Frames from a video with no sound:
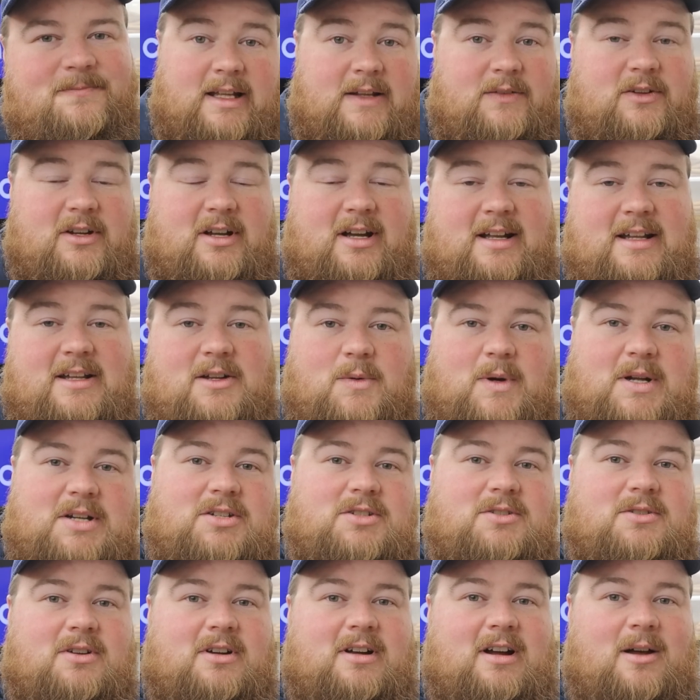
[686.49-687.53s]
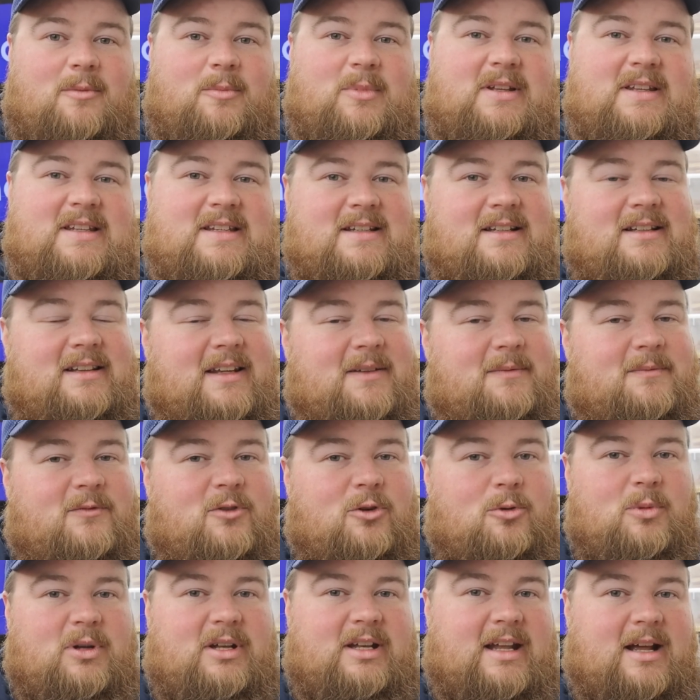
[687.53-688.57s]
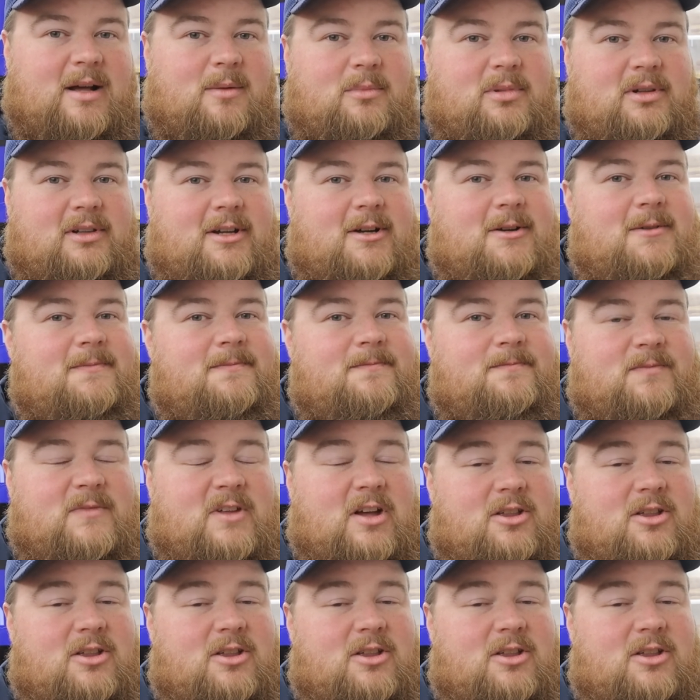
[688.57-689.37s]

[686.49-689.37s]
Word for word: If you got any questions or comments, leave them for me down below.